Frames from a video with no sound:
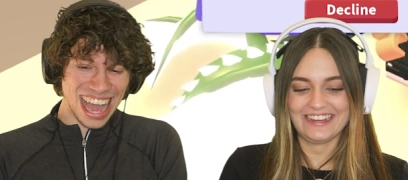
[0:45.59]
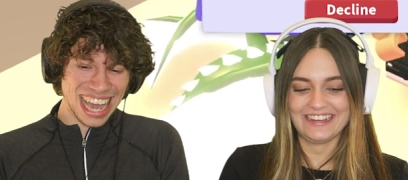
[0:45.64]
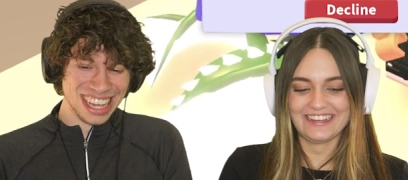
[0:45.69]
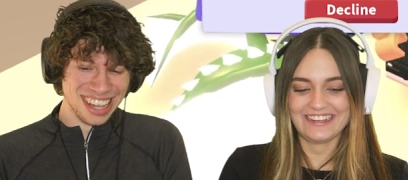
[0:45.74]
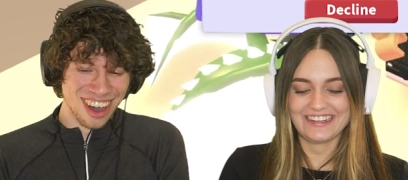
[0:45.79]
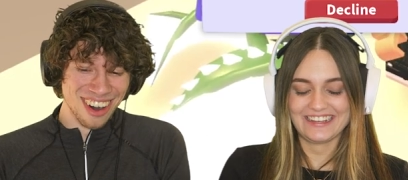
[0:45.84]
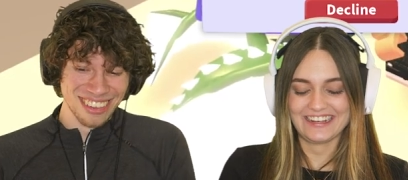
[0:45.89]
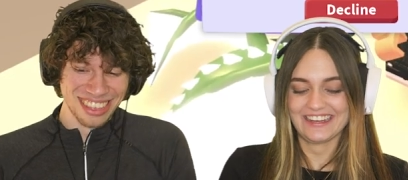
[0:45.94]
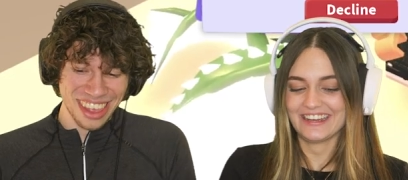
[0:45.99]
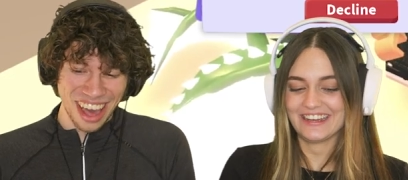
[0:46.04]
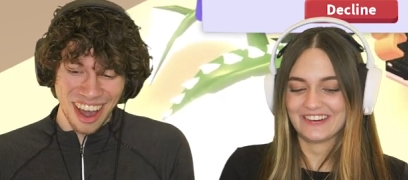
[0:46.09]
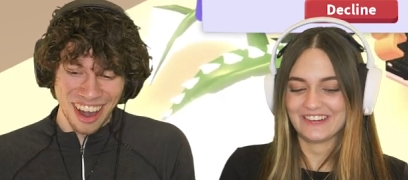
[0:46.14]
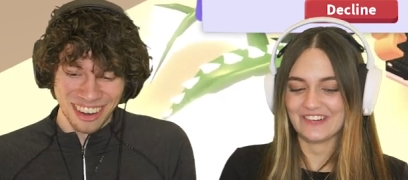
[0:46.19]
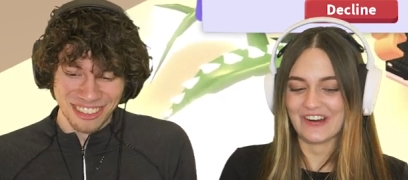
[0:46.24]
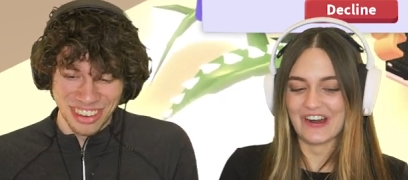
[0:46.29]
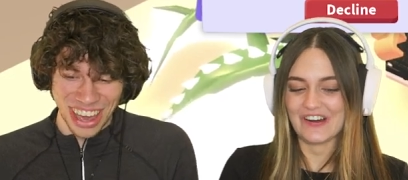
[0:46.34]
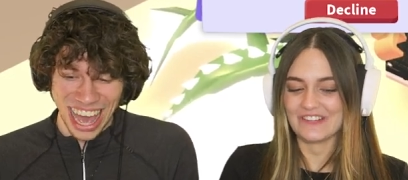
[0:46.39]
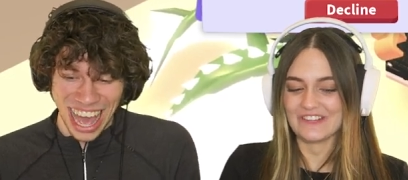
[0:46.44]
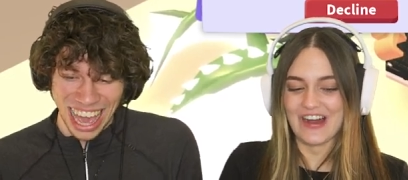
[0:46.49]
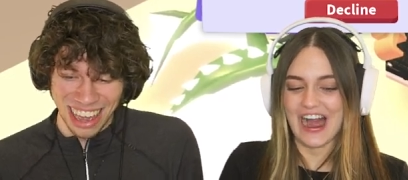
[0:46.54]
Speaker 1: know. I don't
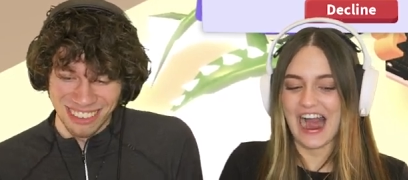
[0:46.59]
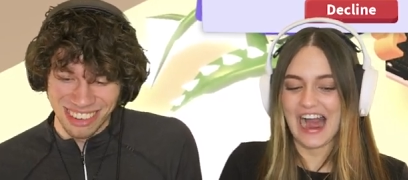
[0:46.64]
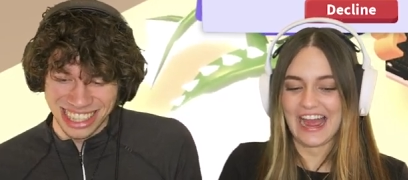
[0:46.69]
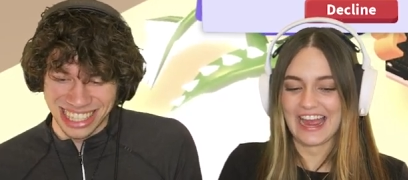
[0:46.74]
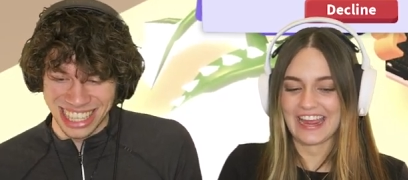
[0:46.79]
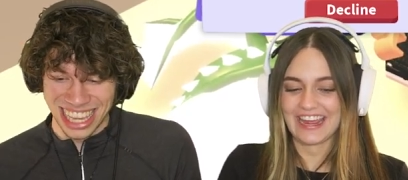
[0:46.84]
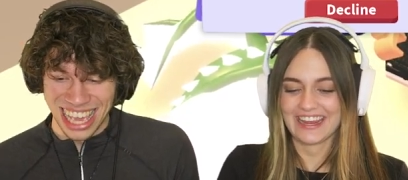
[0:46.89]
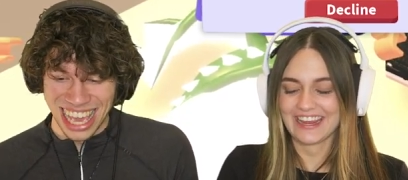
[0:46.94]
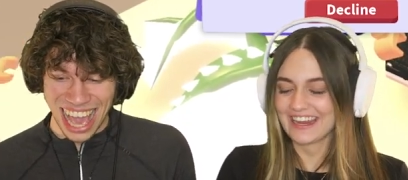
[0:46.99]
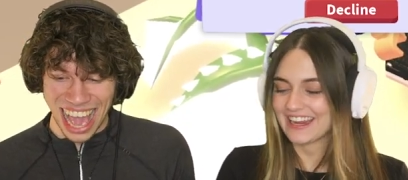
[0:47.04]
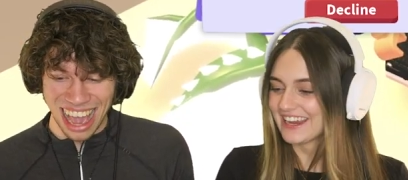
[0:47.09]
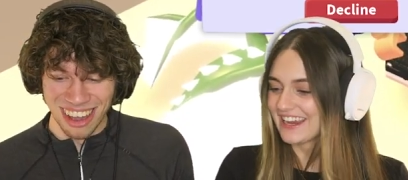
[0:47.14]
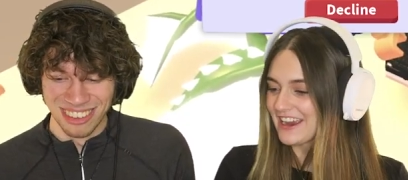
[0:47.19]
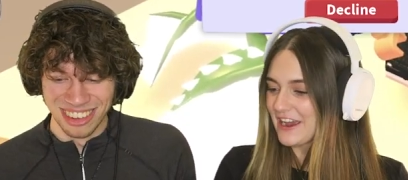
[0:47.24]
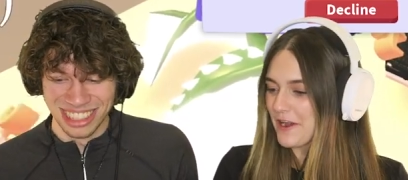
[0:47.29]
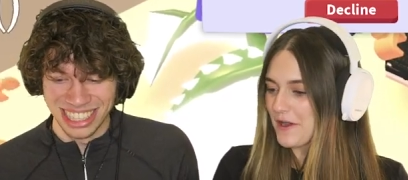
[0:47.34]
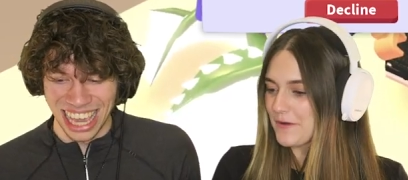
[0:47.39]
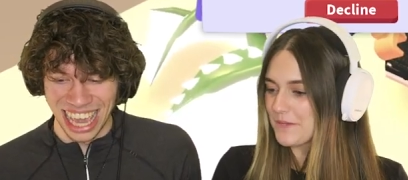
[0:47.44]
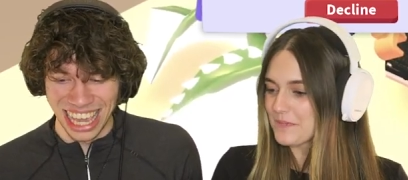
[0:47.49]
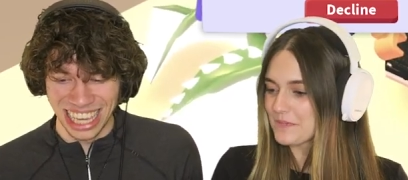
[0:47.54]
know, well, but why?
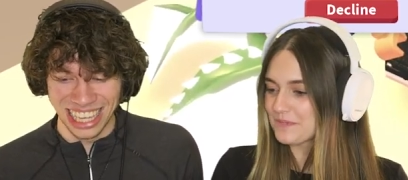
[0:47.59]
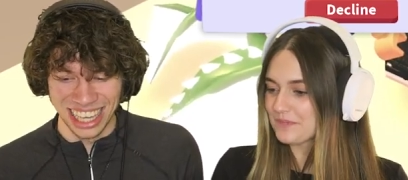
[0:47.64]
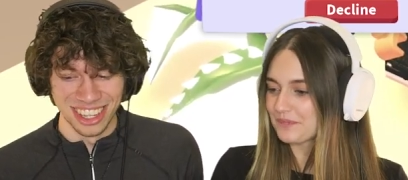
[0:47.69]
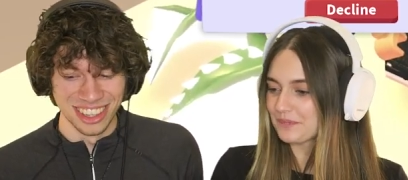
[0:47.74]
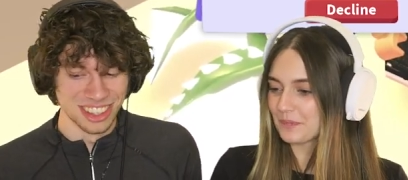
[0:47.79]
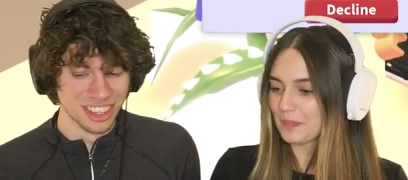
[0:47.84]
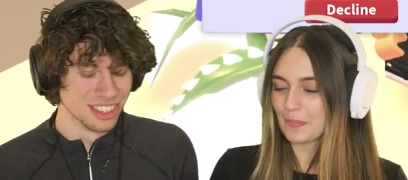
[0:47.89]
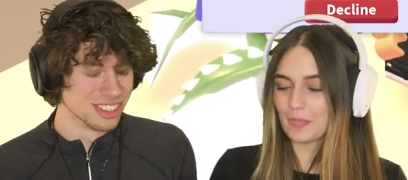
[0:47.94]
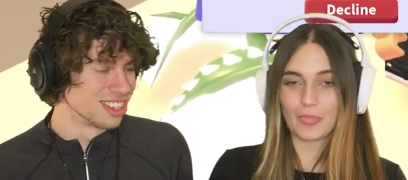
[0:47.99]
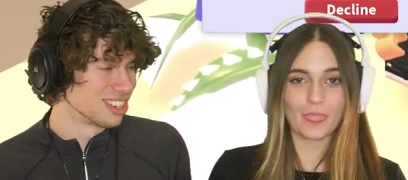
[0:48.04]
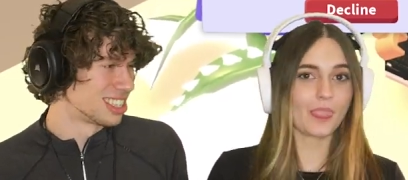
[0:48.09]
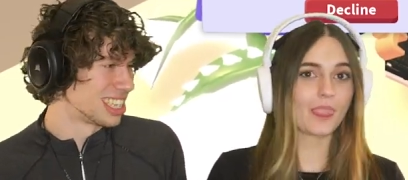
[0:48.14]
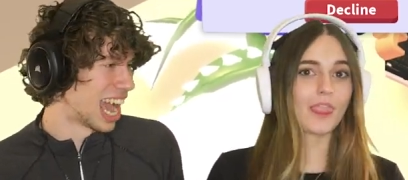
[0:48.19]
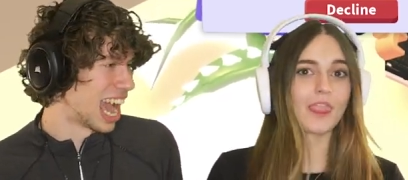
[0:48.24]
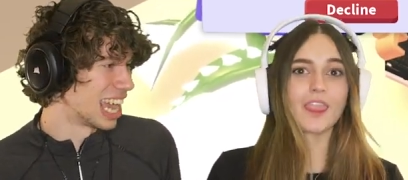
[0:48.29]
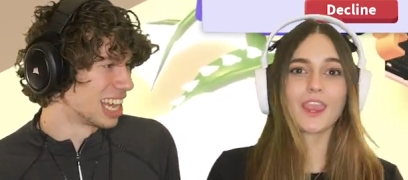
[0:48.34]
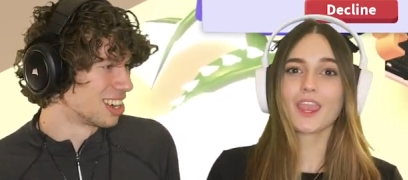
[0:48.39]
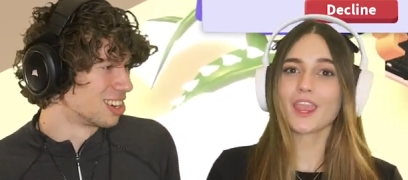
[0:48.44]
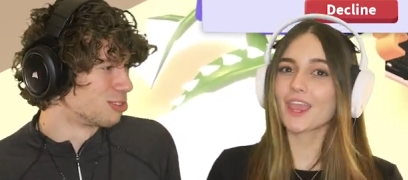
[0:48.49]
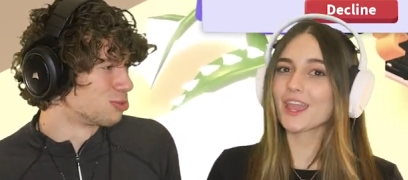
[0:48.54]
I will I will take a Lunar
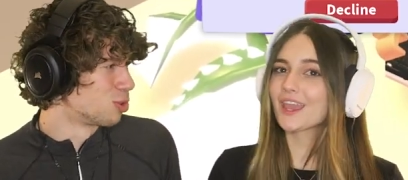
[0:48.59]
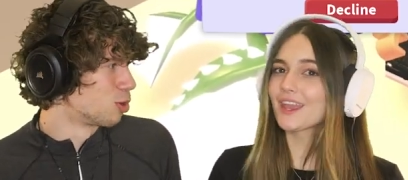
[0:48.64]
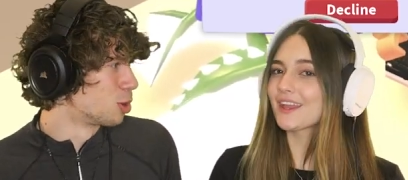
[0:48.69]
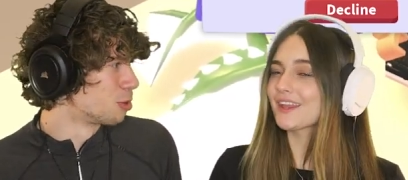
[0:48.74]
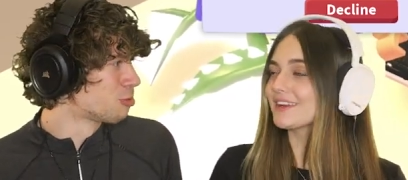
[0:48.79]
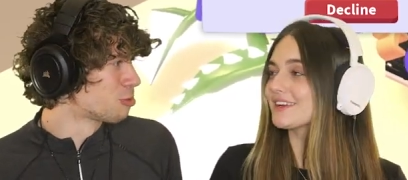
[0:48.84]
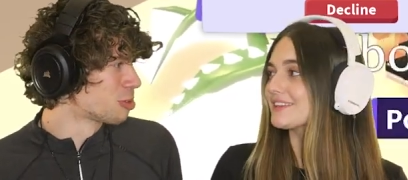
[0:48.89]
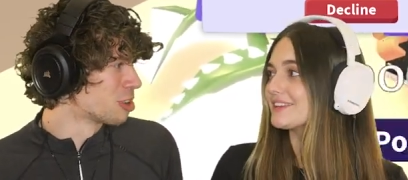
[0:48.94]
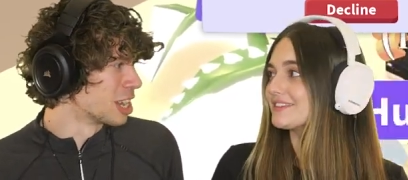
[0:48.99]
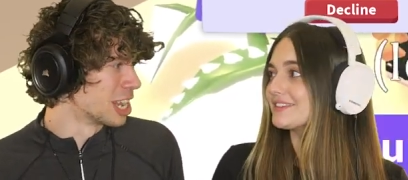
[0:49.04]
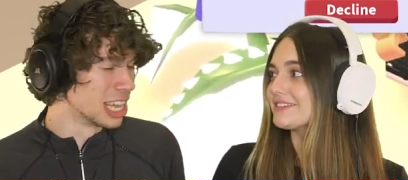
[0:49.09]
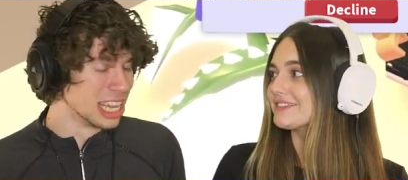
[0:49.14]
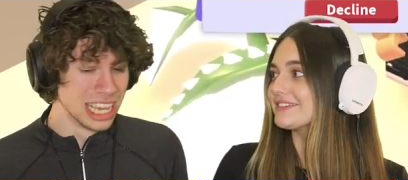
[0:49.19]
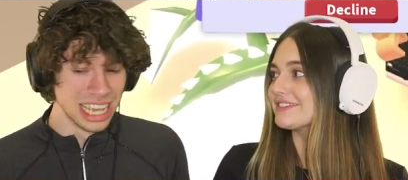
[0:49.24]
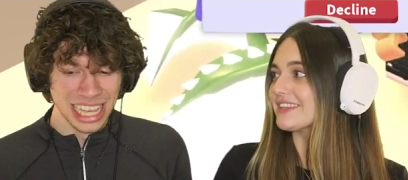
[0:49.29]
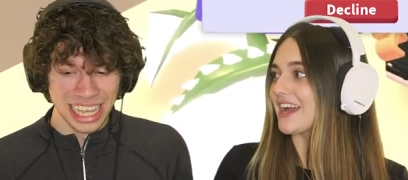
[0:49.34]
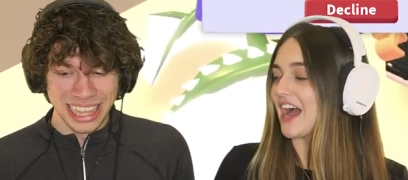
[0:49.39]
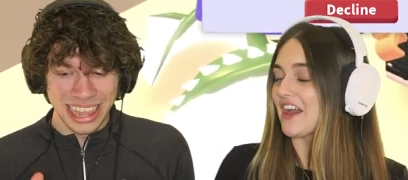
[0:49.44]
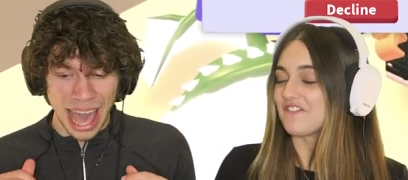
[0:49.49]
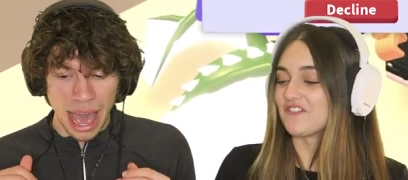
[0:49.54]
Tiger for free.